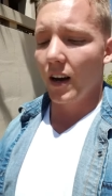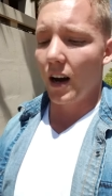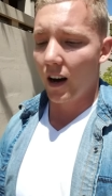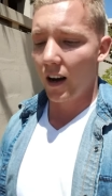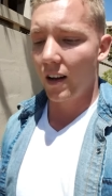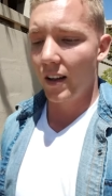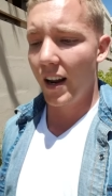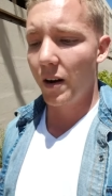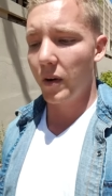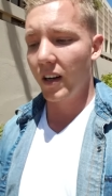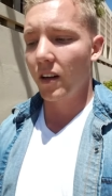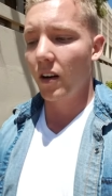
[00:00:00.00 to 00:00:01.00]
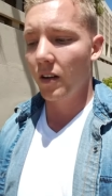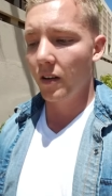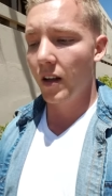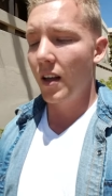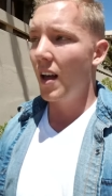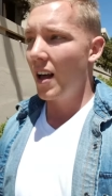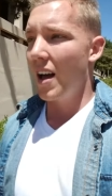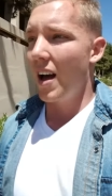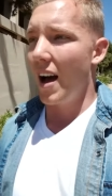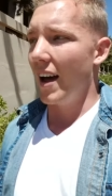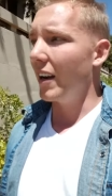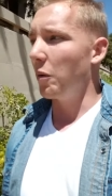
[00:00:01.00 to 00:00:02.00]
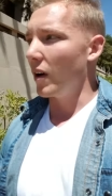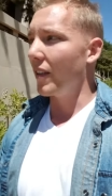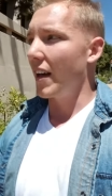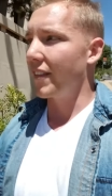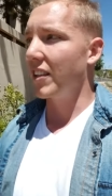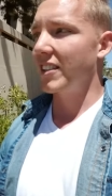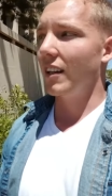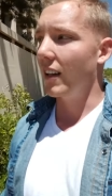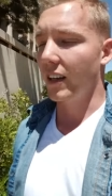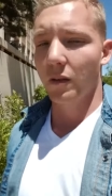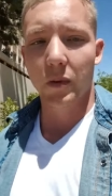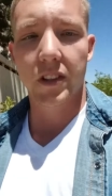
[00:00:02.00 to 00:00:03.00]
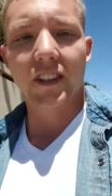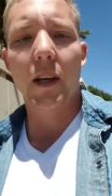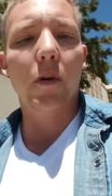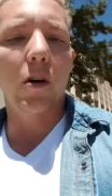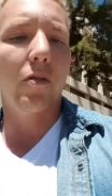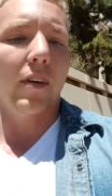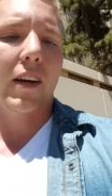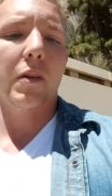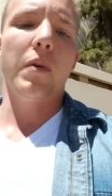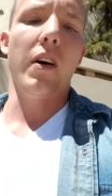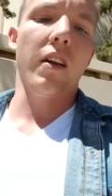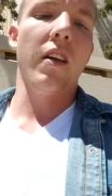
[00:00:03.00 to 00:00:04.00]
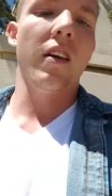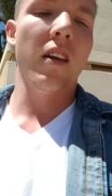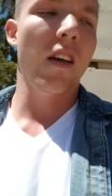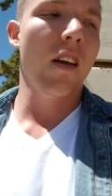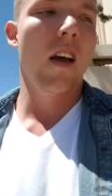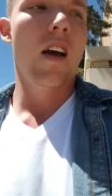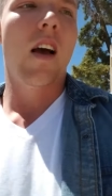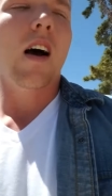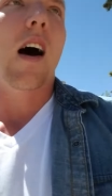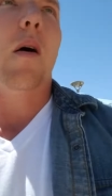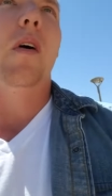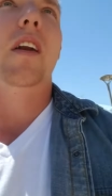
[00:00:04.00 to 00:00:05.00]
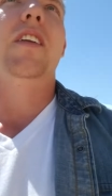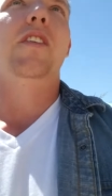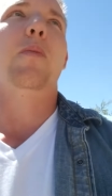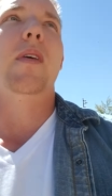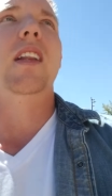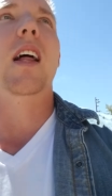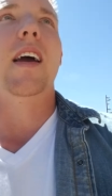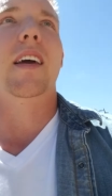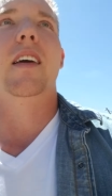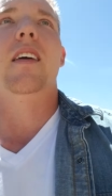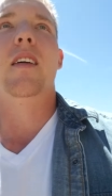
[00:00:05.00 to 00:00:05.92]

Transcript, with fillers: Uh, and I don't want to, I didn't want that to sound like a placebo effect, but I wanted it to be like